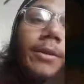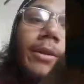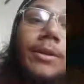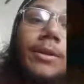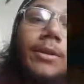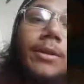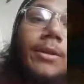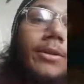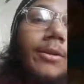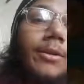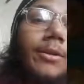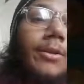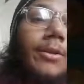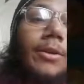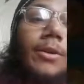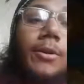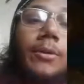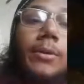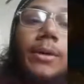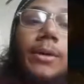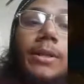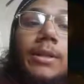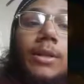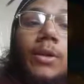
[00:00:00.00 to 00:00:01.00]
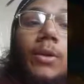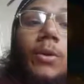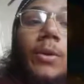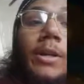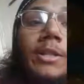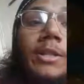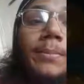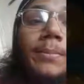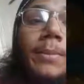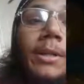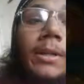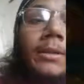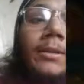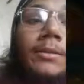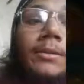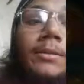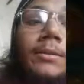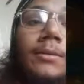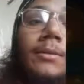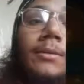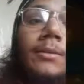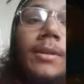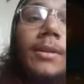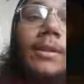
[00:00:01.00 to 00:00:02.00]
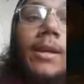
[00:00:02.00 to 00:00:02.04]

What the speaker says: You go hit the quest button and